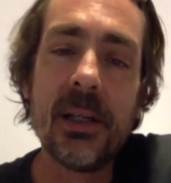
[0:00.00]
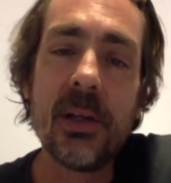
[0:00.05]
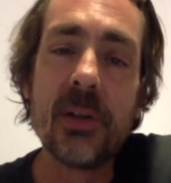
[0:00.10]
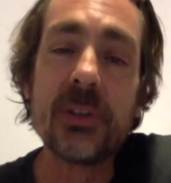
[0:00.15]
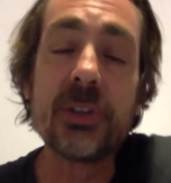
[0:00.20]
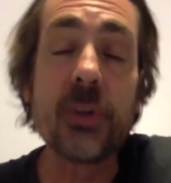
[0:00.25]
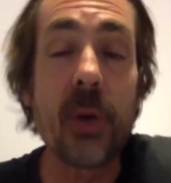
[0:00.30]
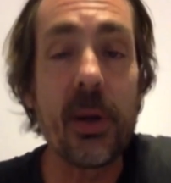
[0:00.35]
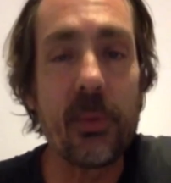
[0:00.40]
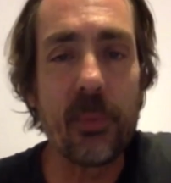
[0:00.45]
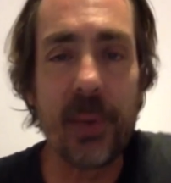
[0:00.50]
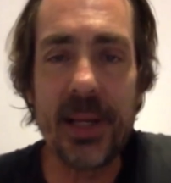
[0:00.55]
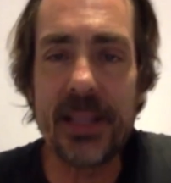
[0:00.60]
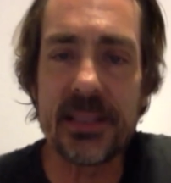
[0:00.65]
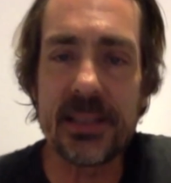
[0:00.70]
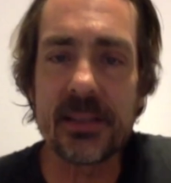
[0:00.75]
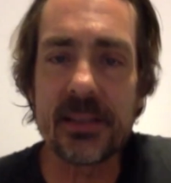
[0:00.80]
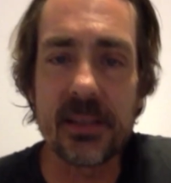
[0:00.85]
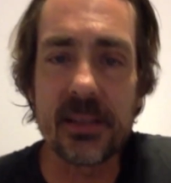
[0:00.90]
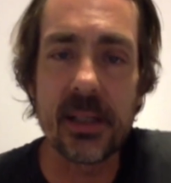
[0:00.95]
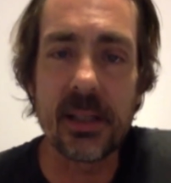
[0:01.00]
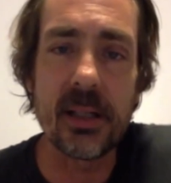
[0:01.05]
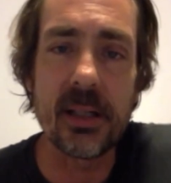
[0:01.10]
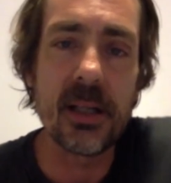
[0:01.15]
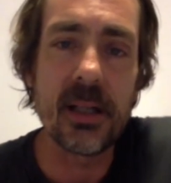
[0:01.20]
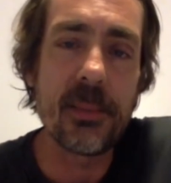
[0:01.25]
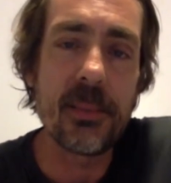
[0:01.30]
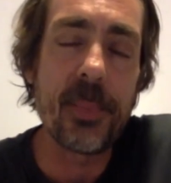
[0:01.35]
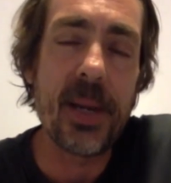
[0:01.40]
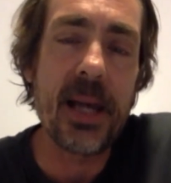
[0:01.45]
so I raced
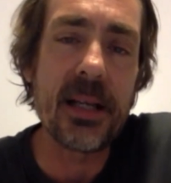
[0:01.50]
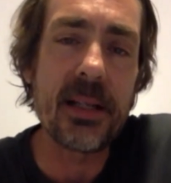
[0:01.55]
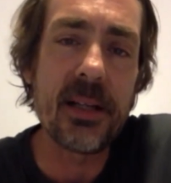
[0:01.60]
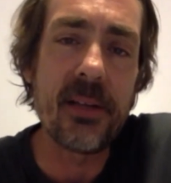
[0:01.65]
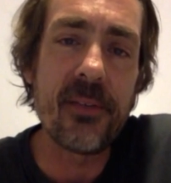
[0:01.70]
uh, back